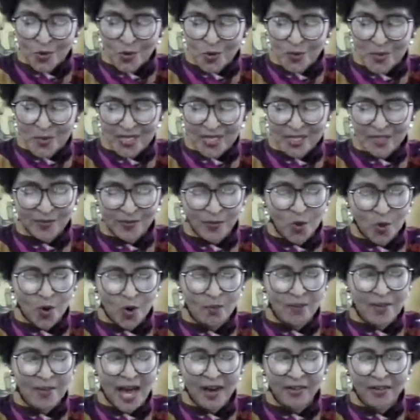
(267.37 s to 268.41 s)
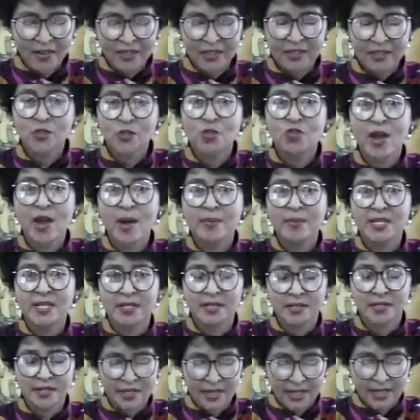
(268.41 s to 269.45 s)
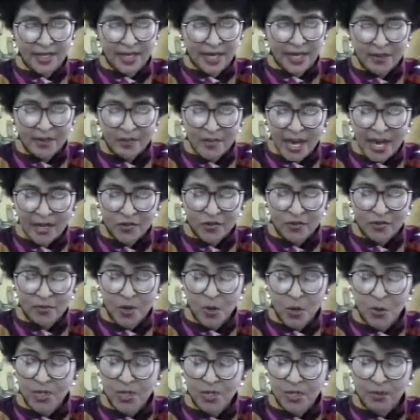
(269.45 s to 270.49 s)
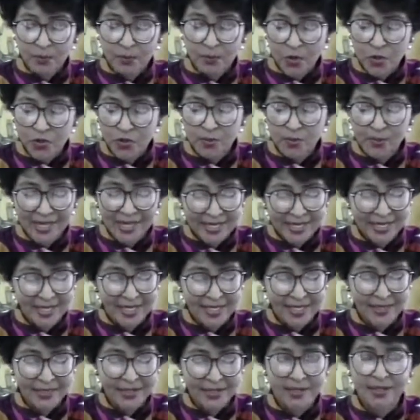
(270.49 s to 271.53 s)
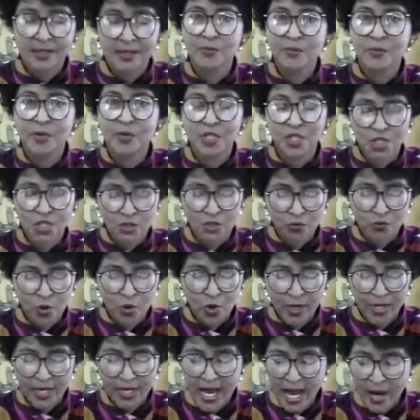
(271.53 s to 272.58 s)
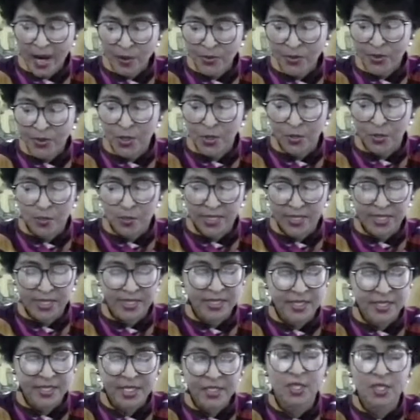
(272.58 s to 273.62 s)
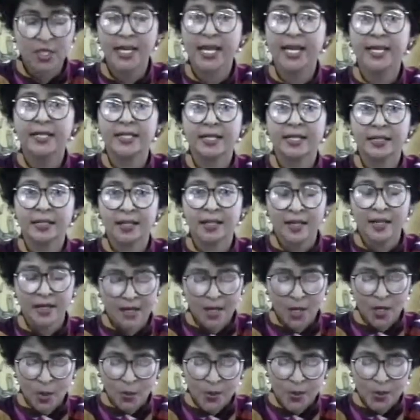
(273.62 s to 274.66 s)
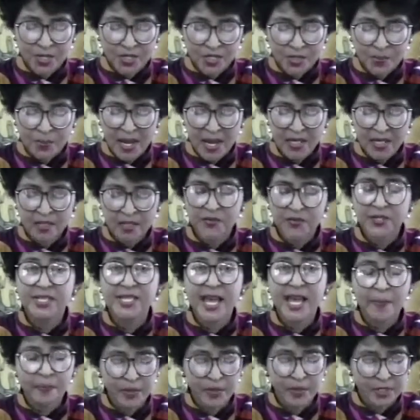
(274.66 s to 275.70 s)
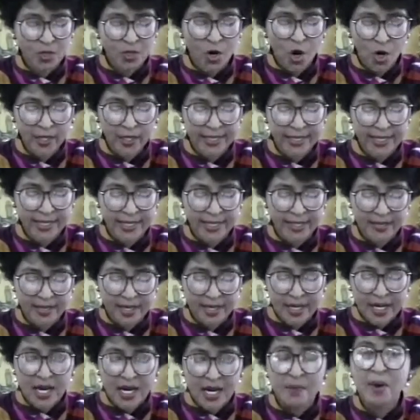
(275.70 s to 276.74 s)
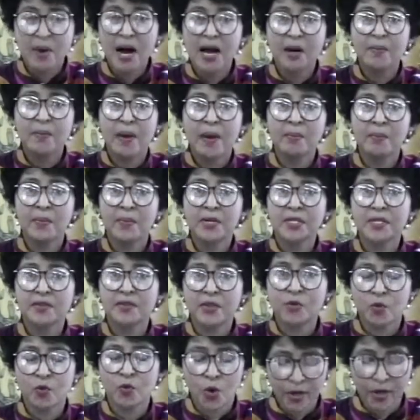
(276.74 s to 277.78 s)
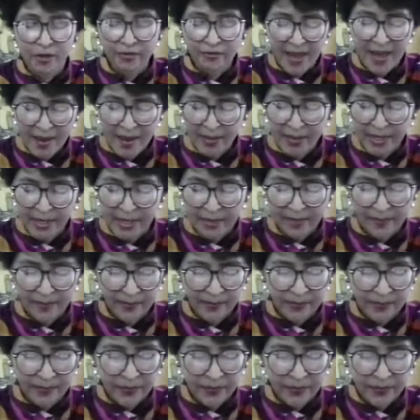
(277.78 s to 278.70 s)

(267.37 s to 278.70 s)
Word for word: Rumors of more marital tremors and matrimonial possibilities in the British royal households are circulating with a spate of separate holidays among members of the royal family.